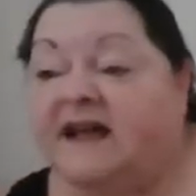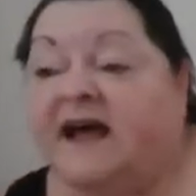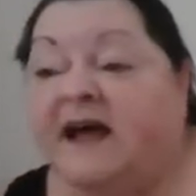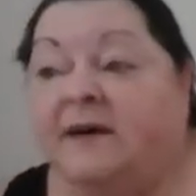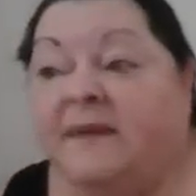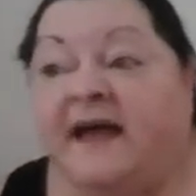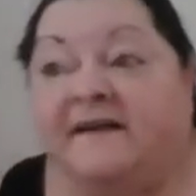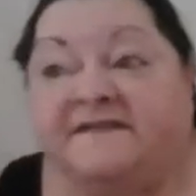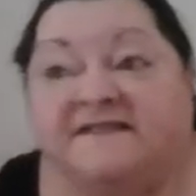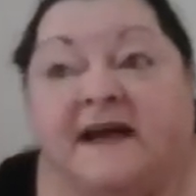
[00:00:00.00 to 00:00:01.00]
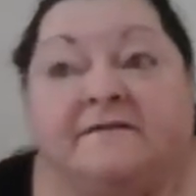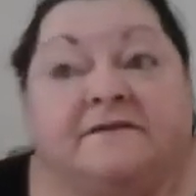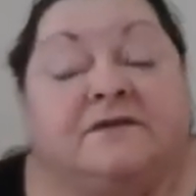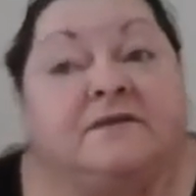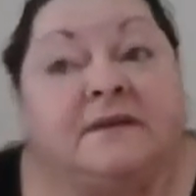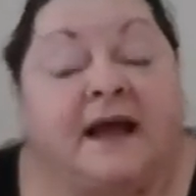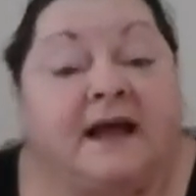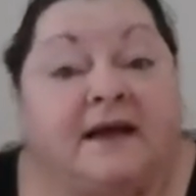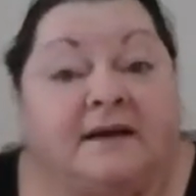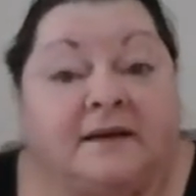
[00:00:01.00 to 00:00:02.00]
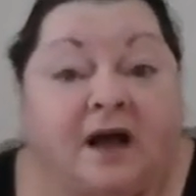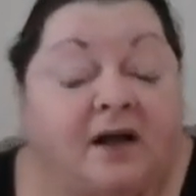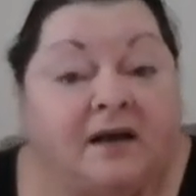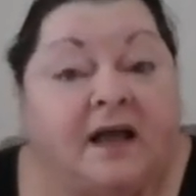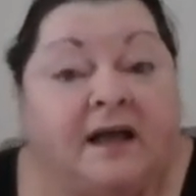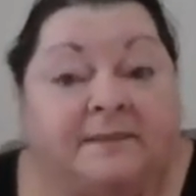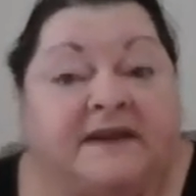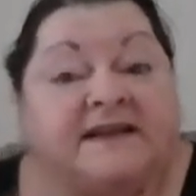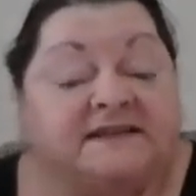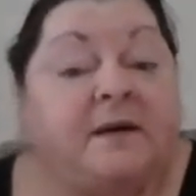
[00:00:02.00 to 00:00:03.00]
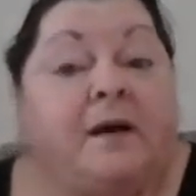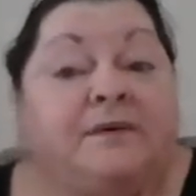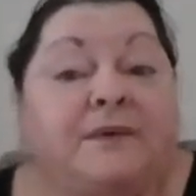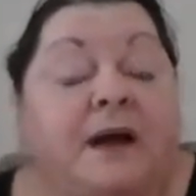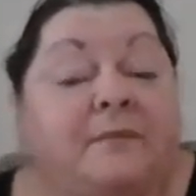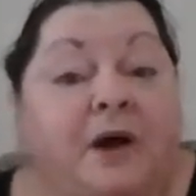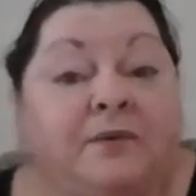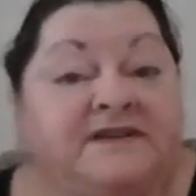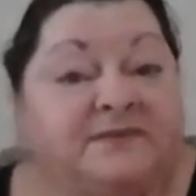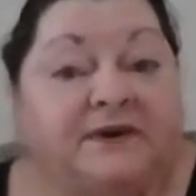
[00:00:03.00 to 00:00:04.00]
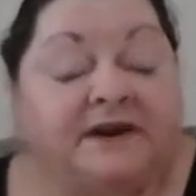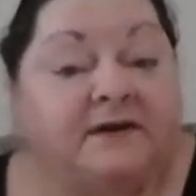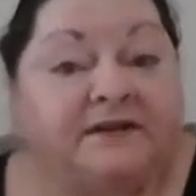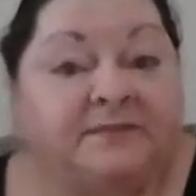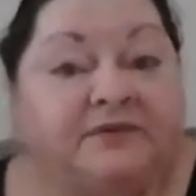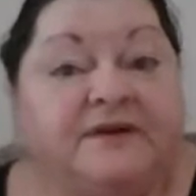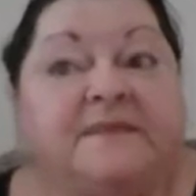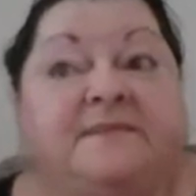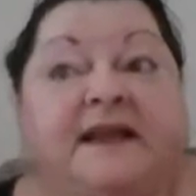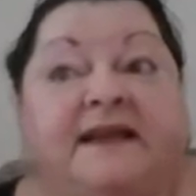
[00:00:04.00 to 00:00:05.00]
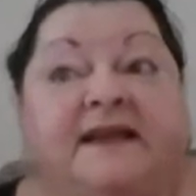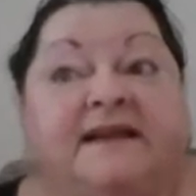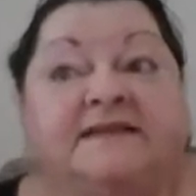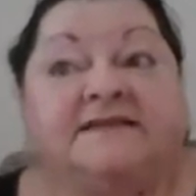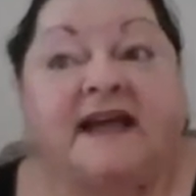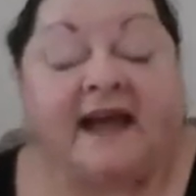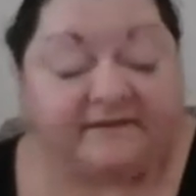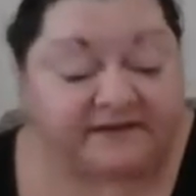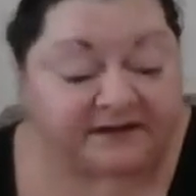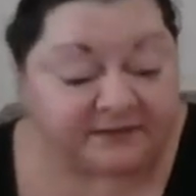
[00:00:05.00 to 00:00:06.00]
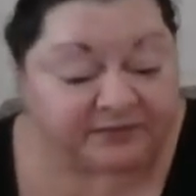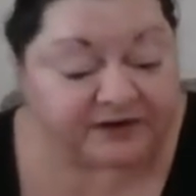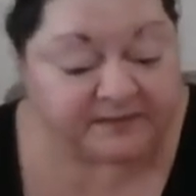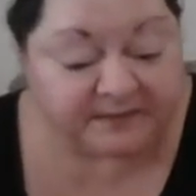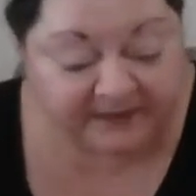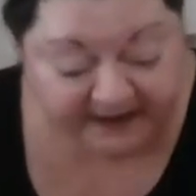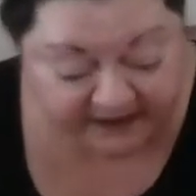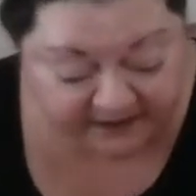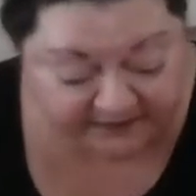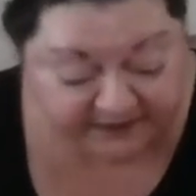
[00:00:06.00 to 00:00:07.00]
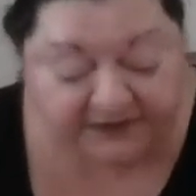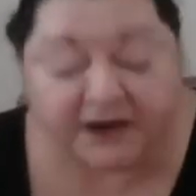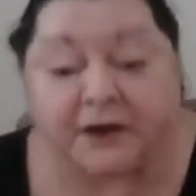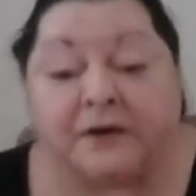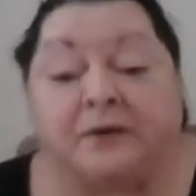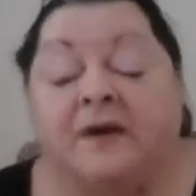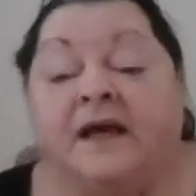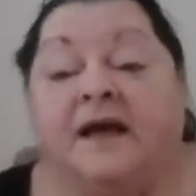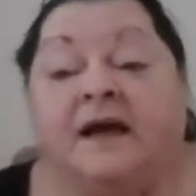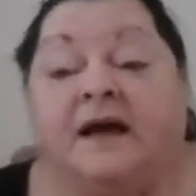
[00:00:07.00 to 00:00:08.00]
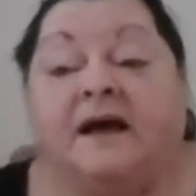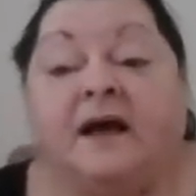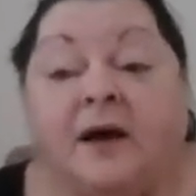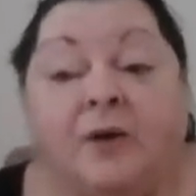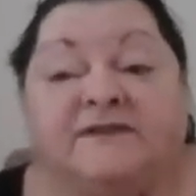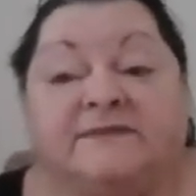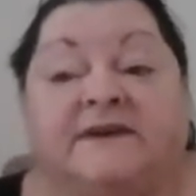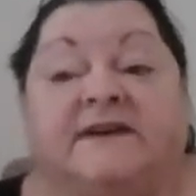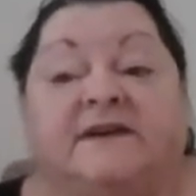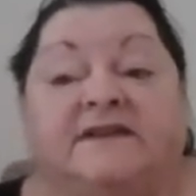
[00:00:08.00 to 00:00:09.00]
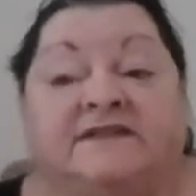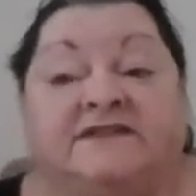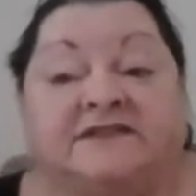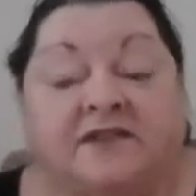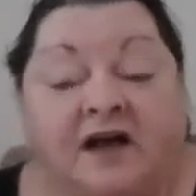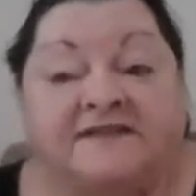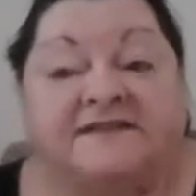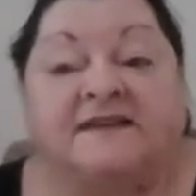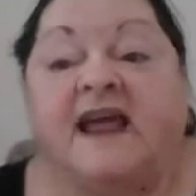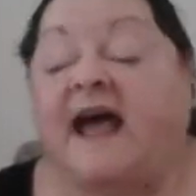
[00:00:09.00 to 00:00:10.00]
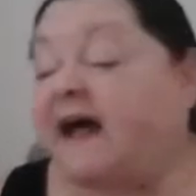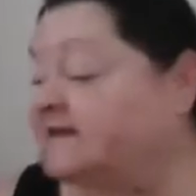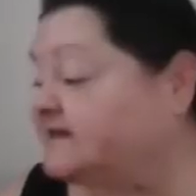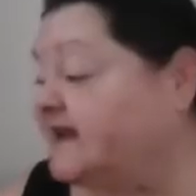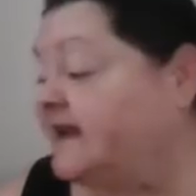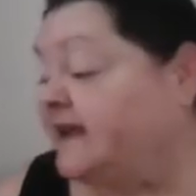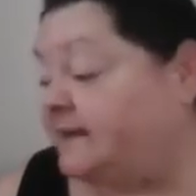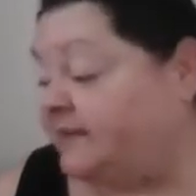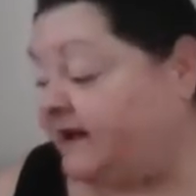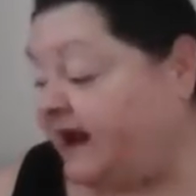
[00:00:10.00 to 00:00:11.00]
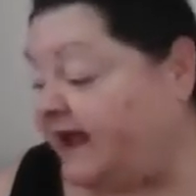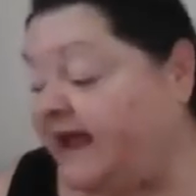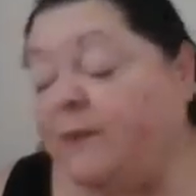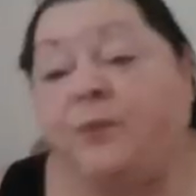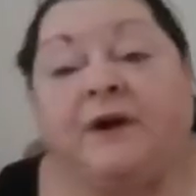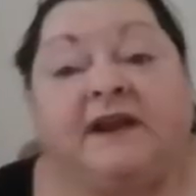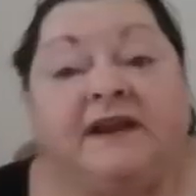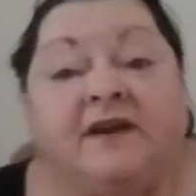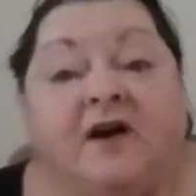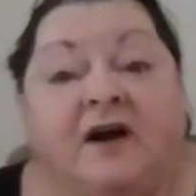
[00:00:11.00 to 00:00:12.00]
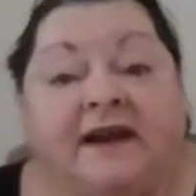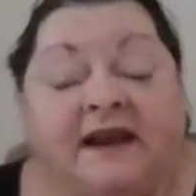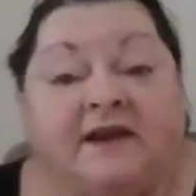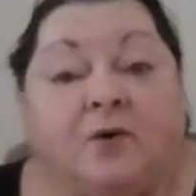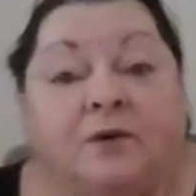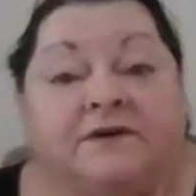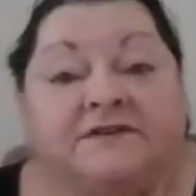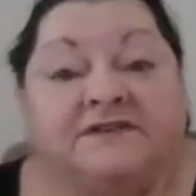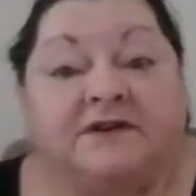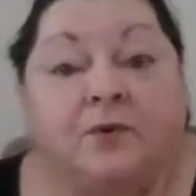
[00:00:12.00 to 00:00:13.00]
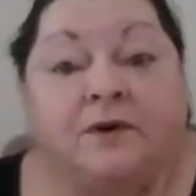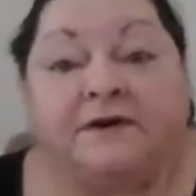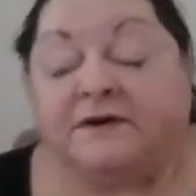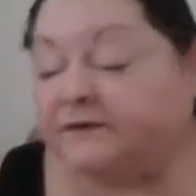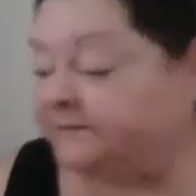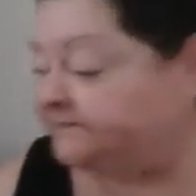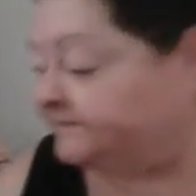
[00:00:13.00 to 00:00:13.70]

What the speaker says: I have several because I'm always working on the preemie blankets. I have another preemie blanket on the go. Always working on dishcloths and hats. But I am working on a corner to corner.